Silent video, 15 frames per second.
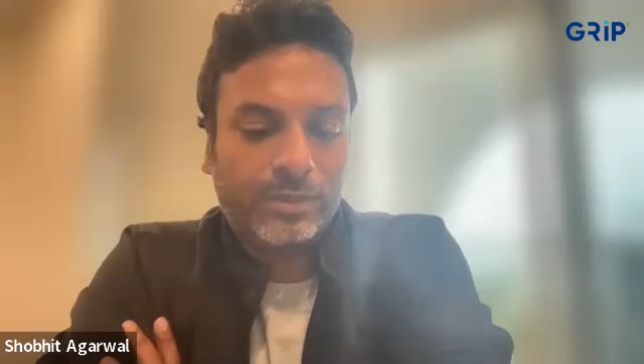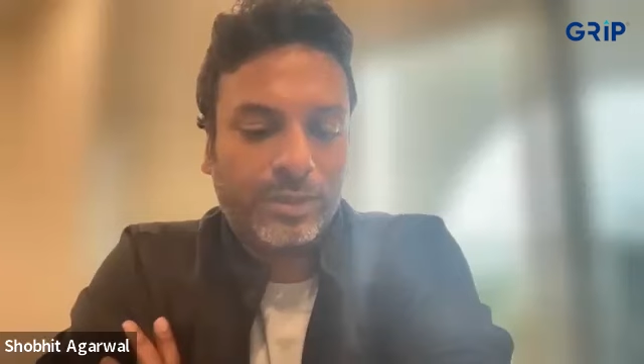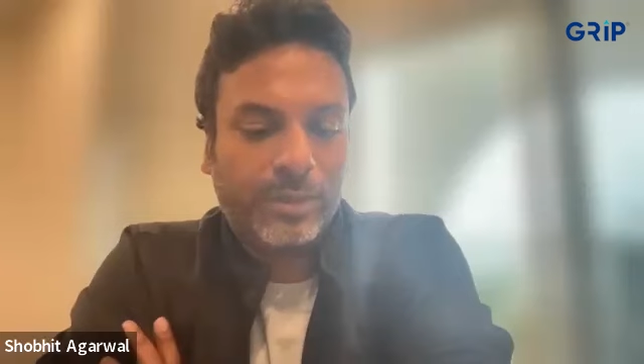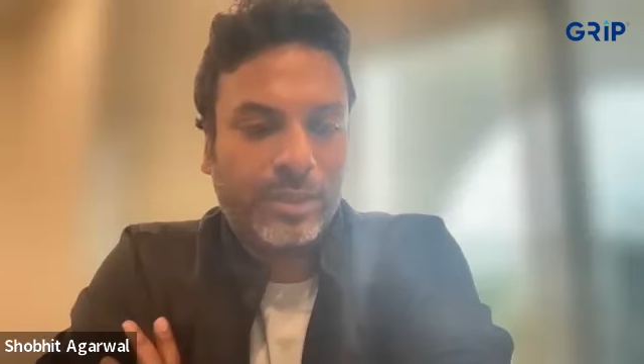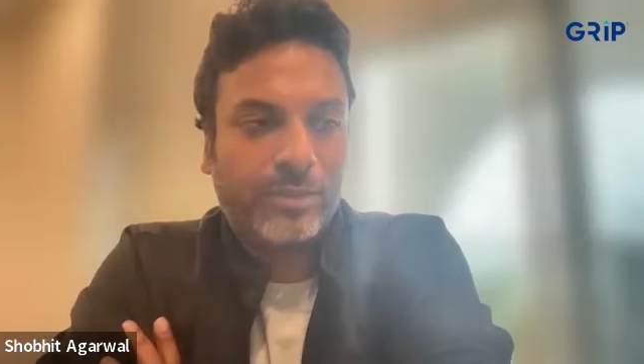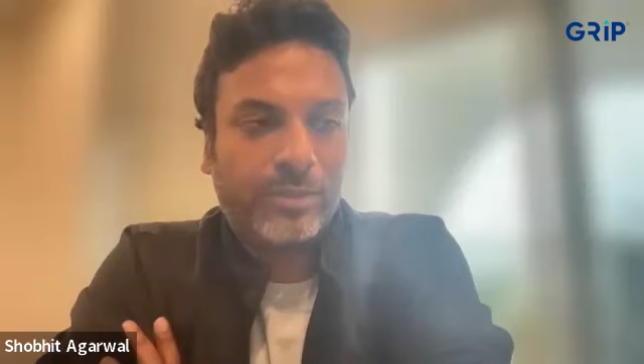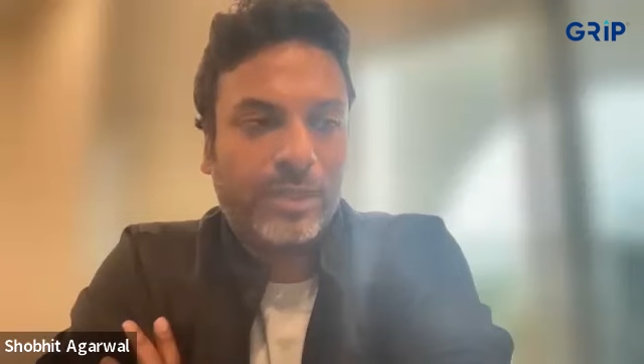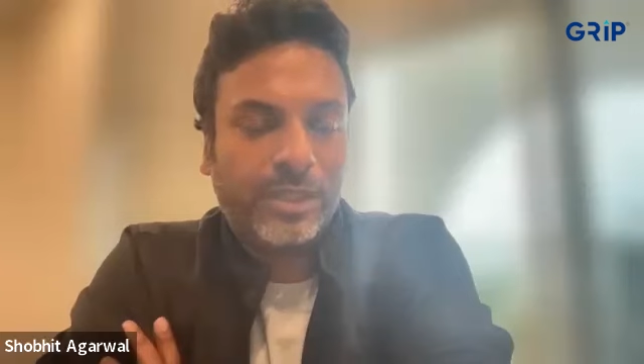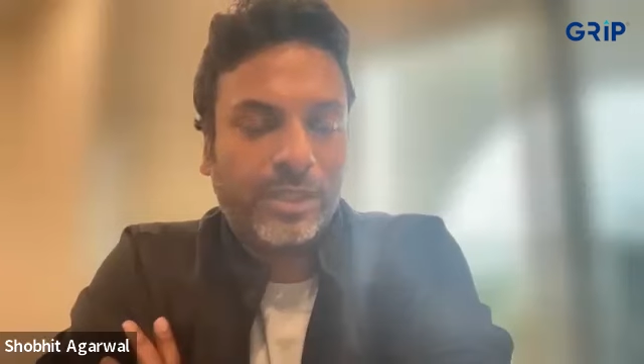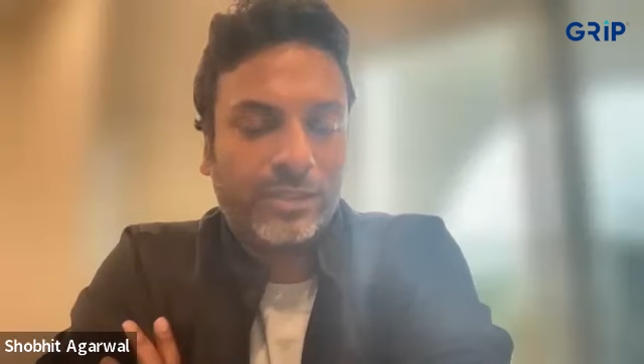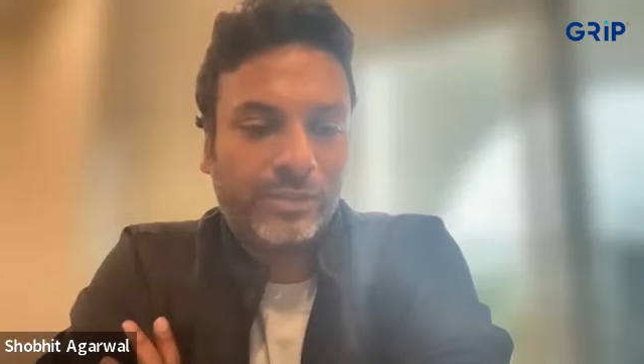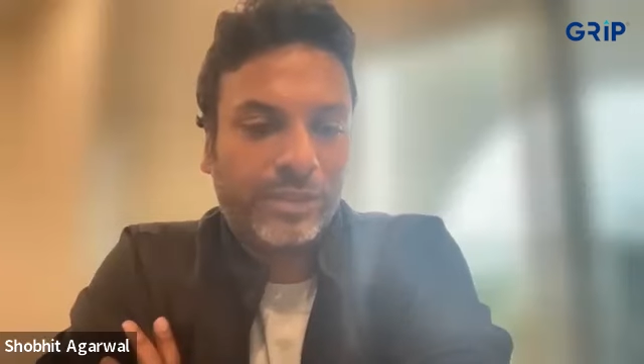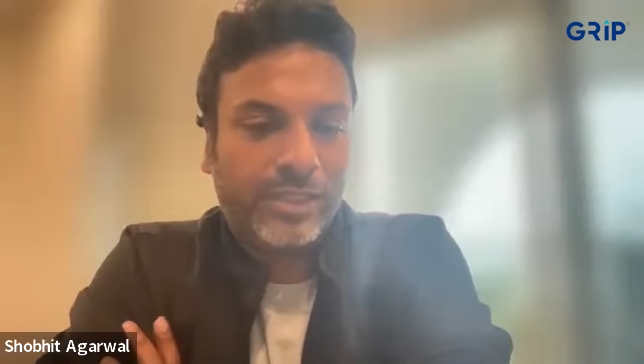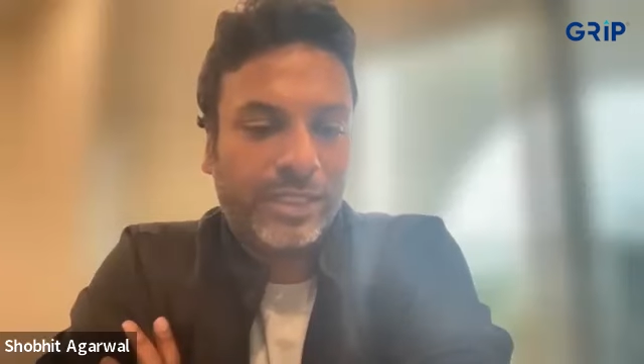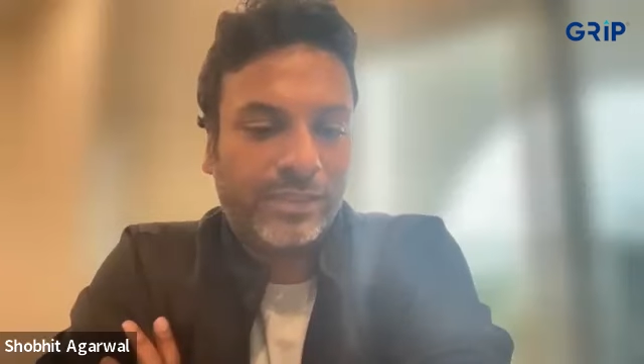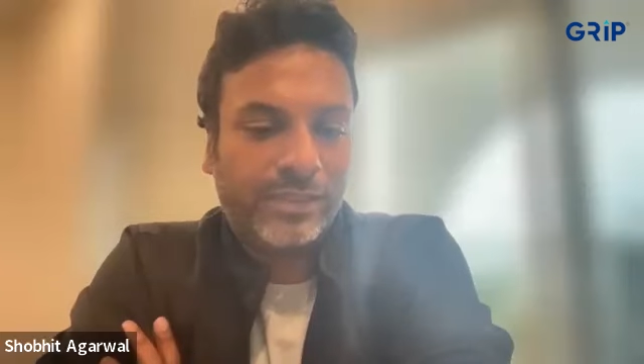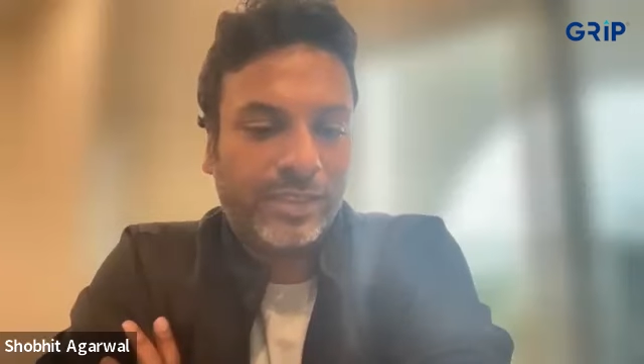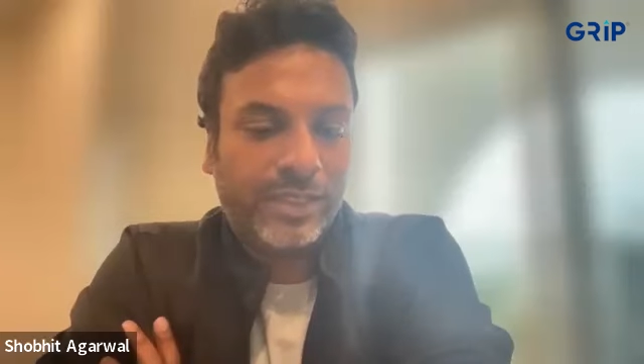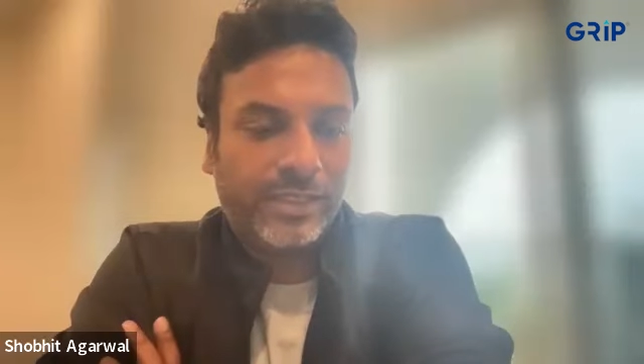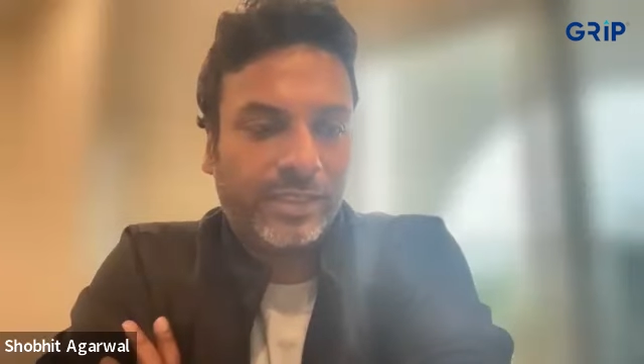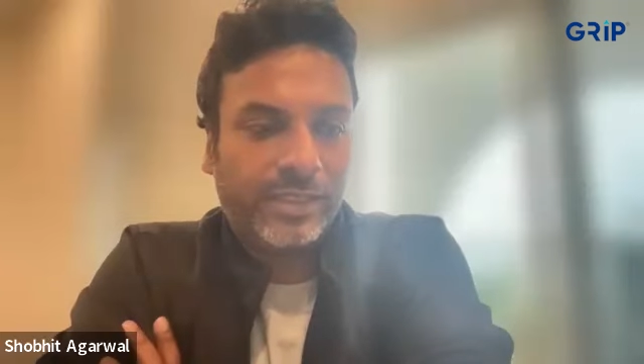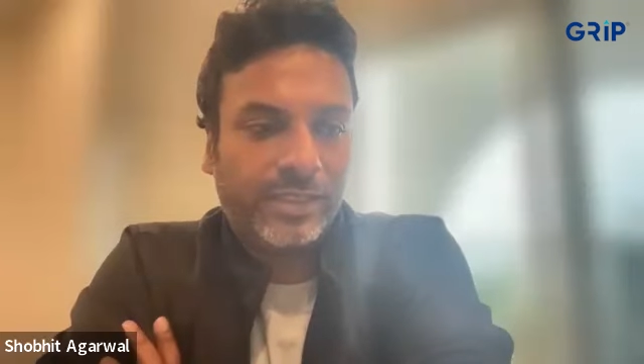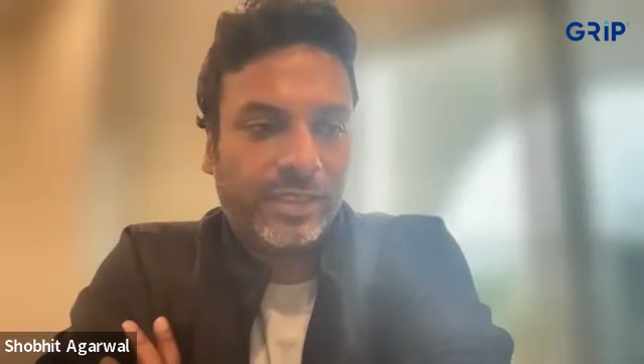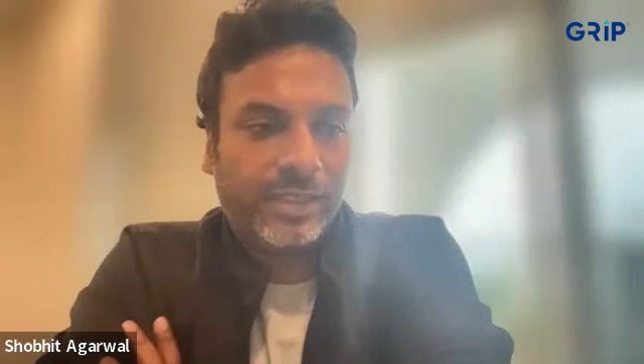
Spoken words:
public markets on the debt side.